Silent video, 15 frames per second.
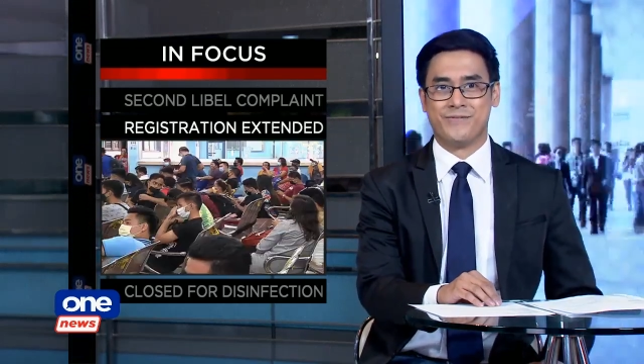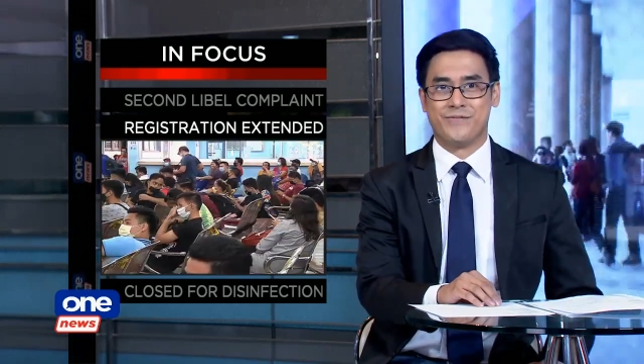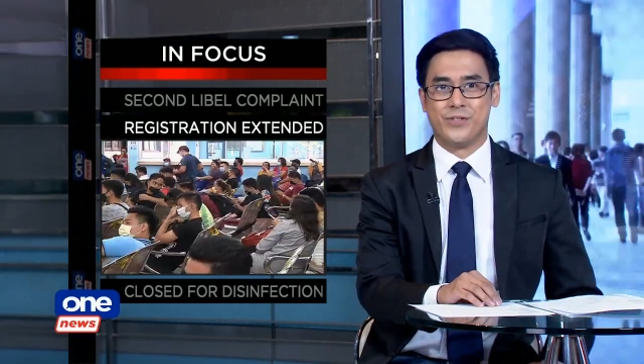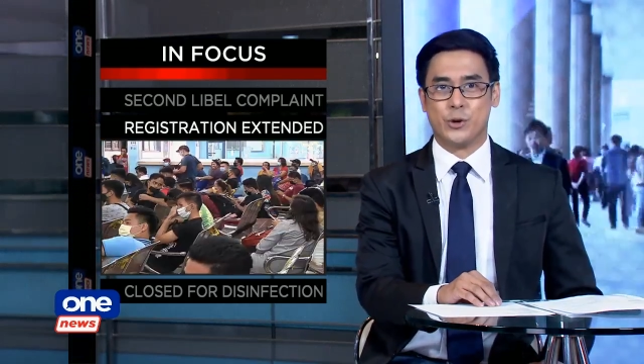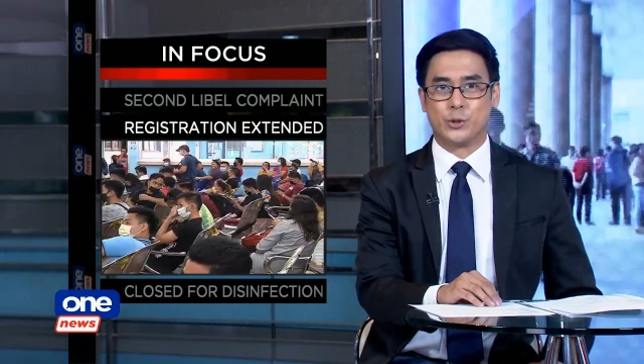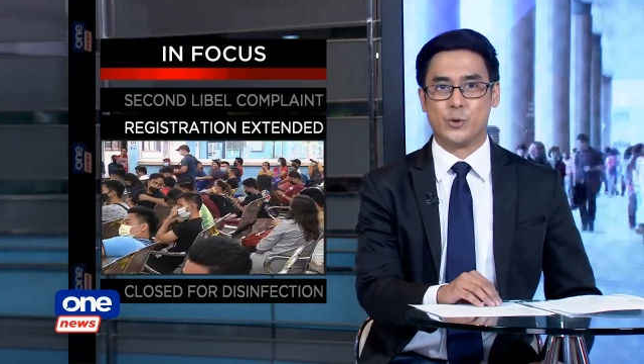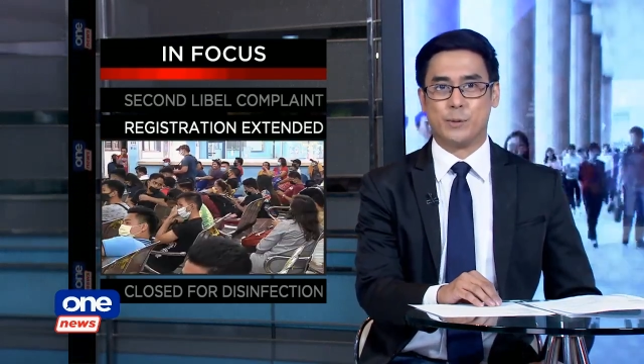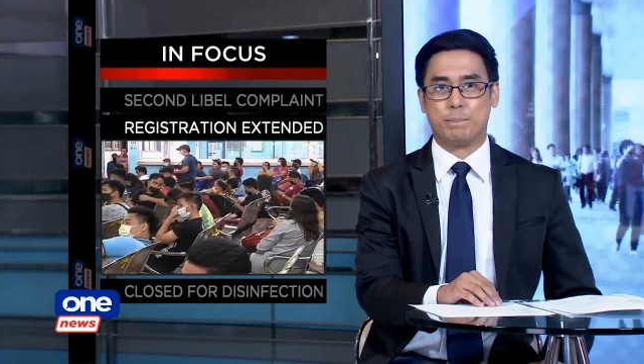
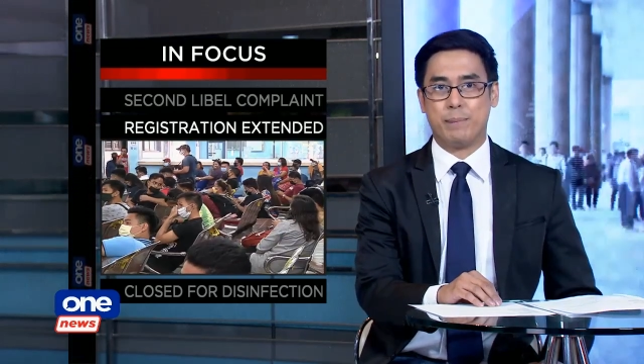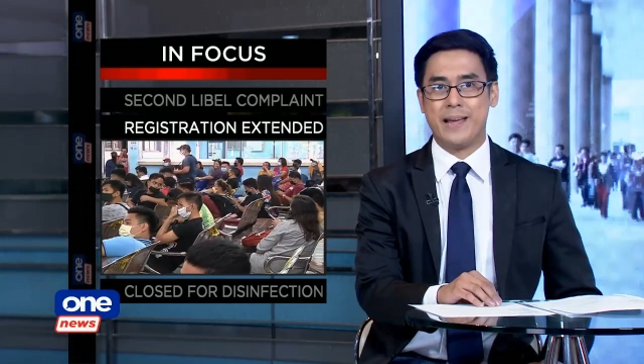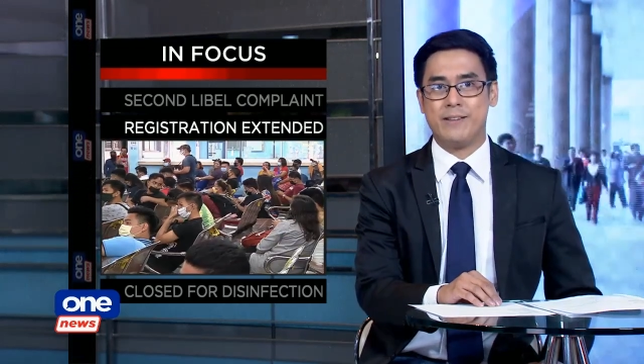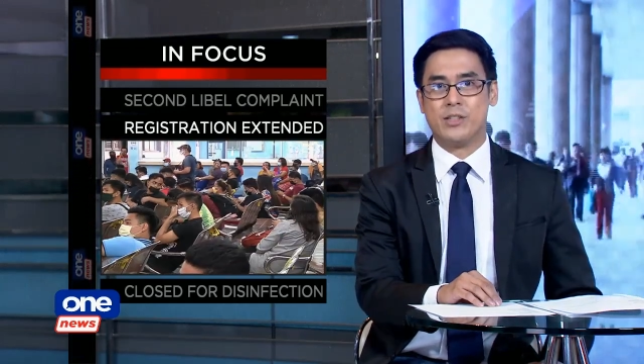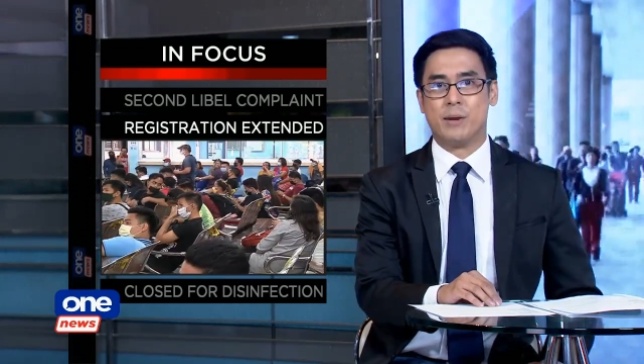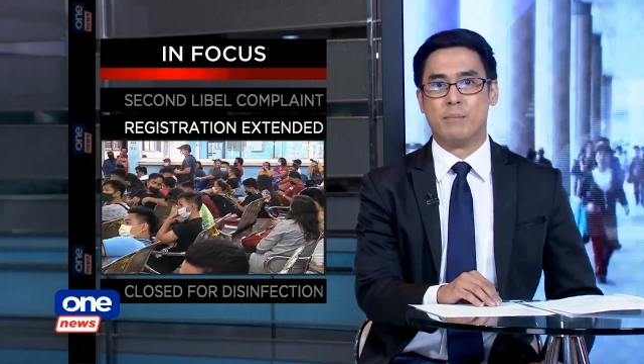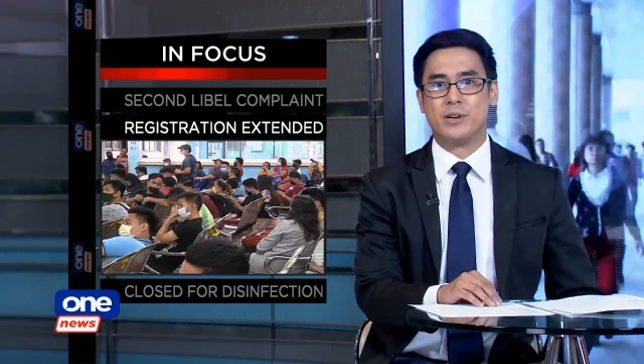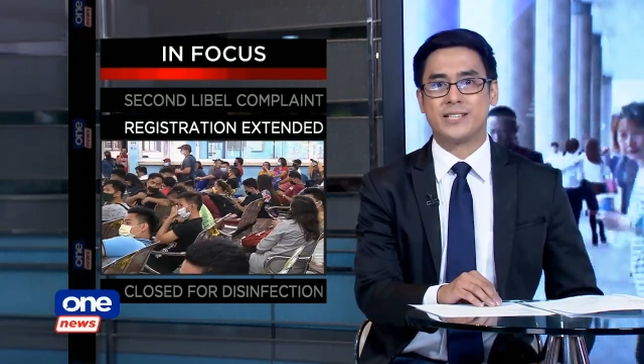Those with plate
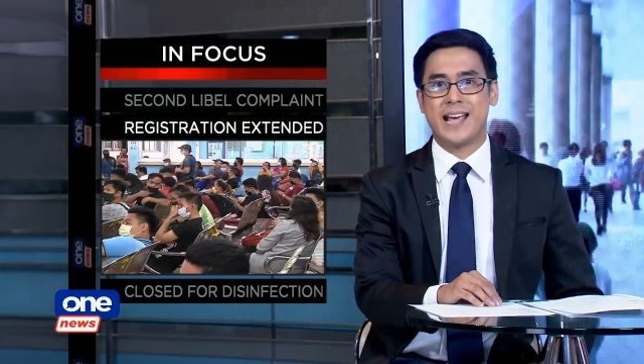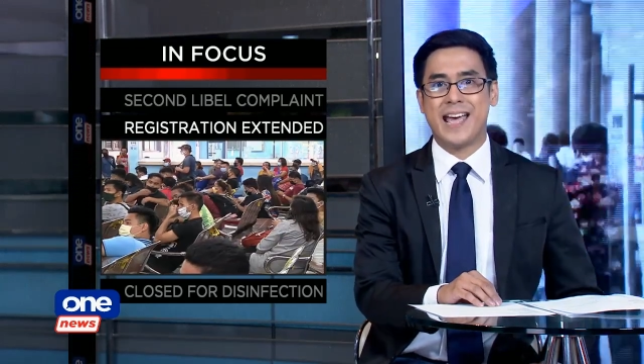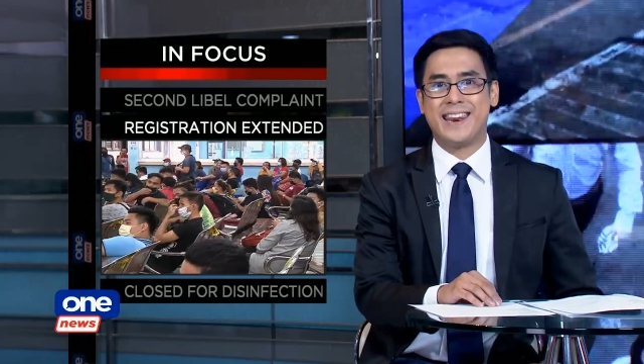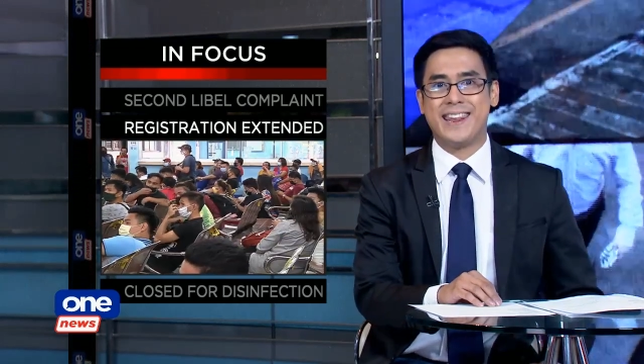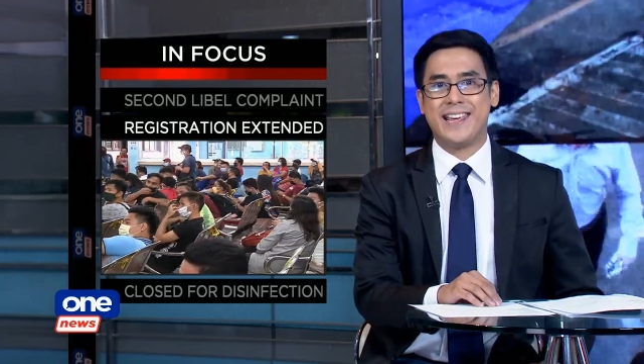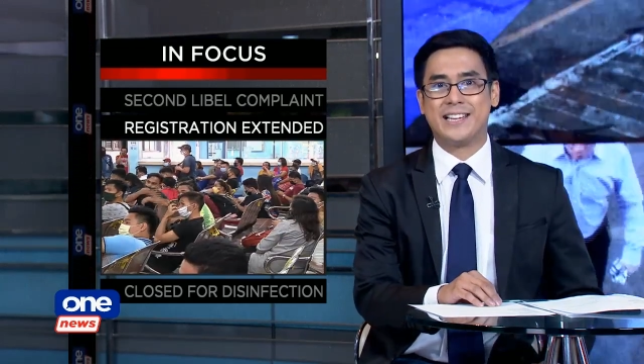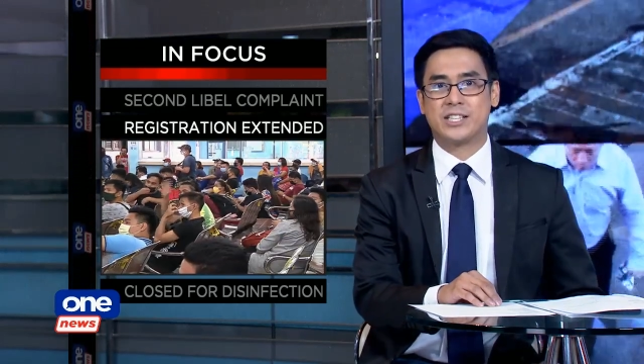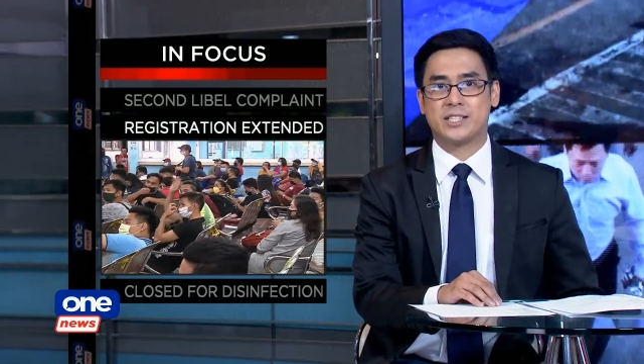numbers
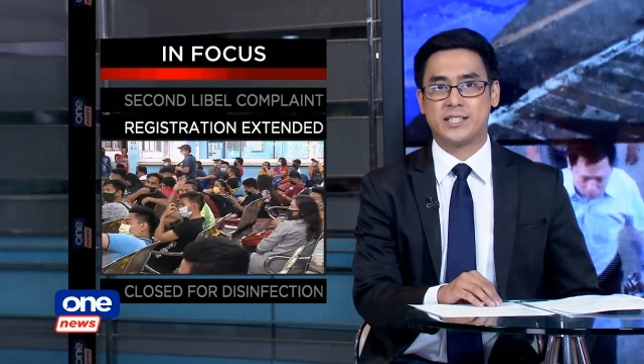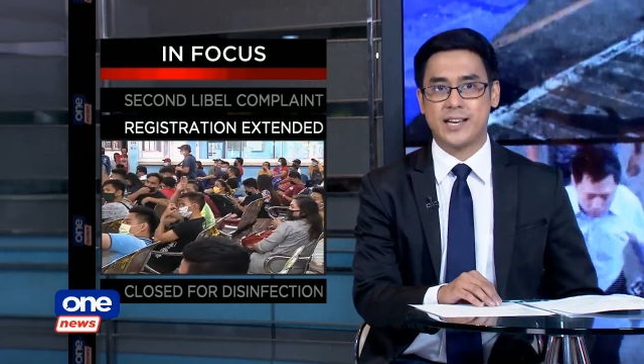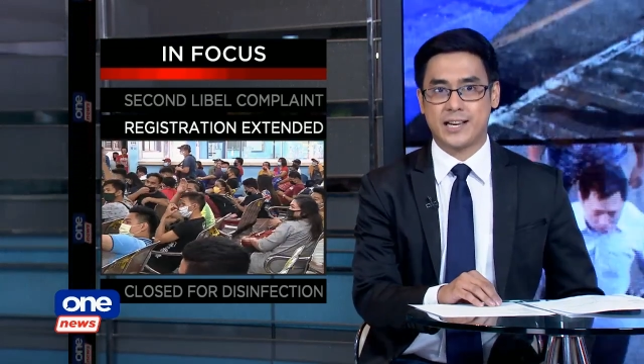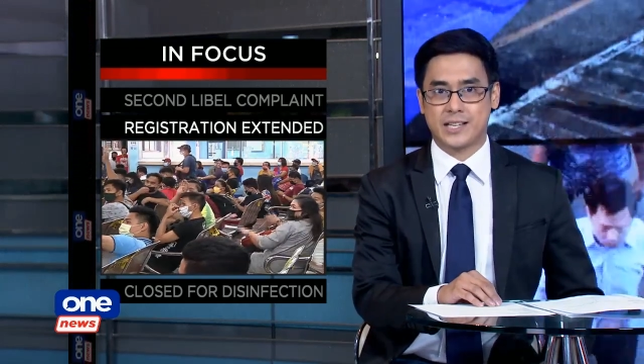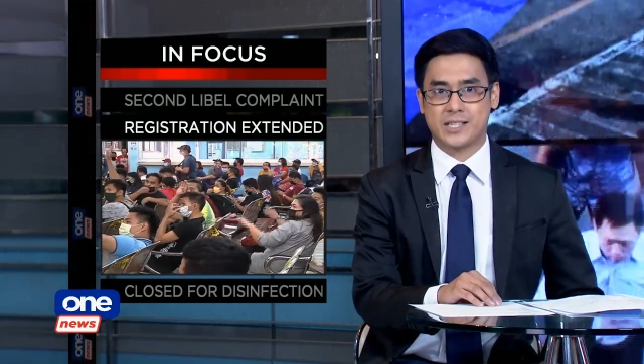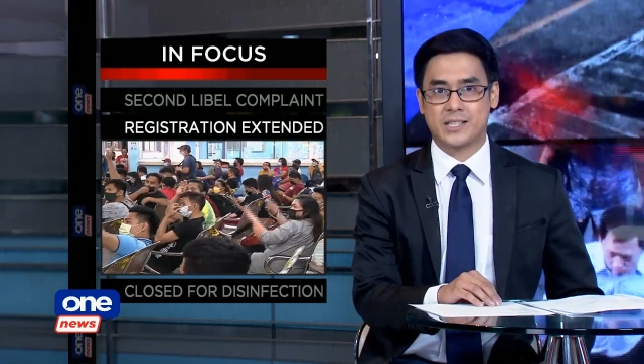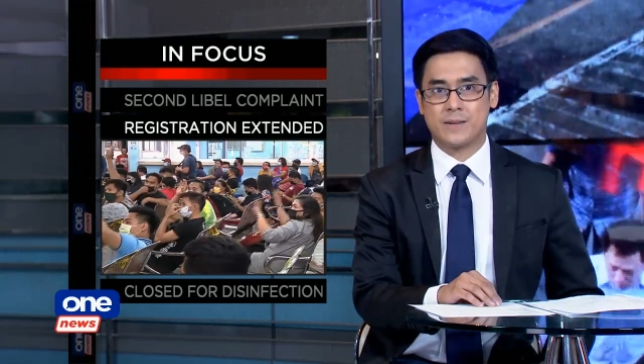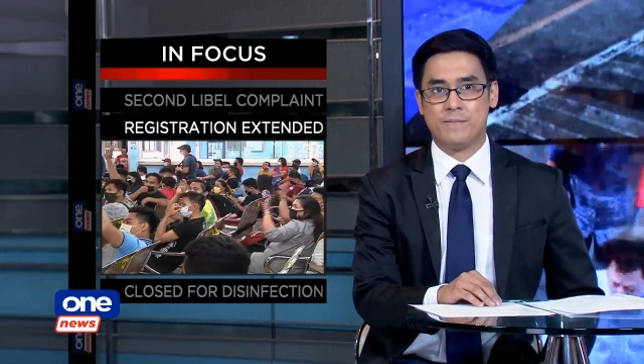ending in
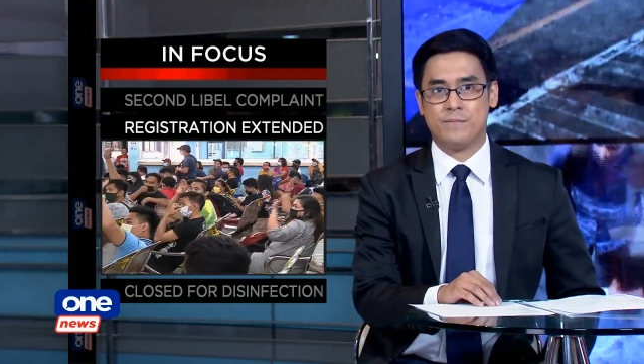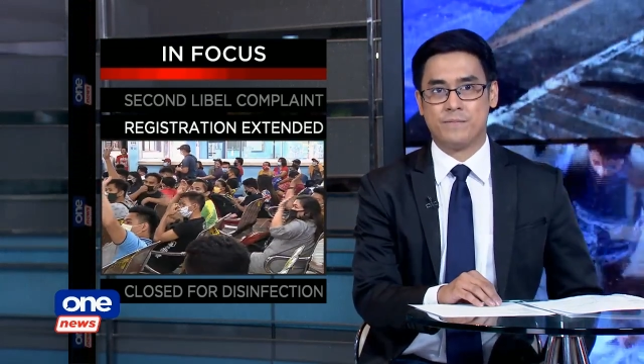6